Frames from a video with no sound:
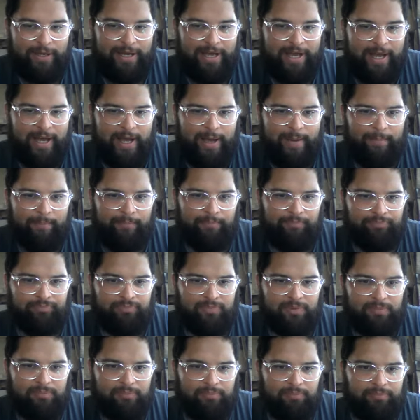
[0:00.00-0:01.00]

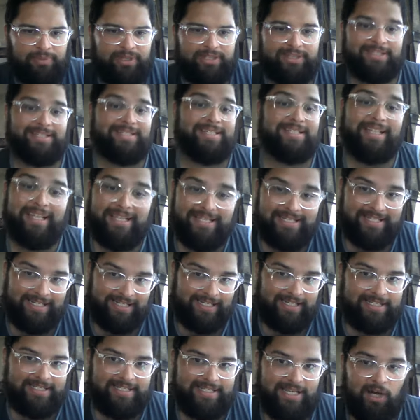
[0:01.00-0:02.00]
But the deleted
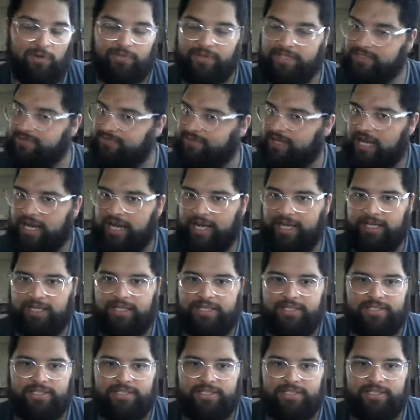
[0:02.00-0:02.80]
scene itself, it's fine.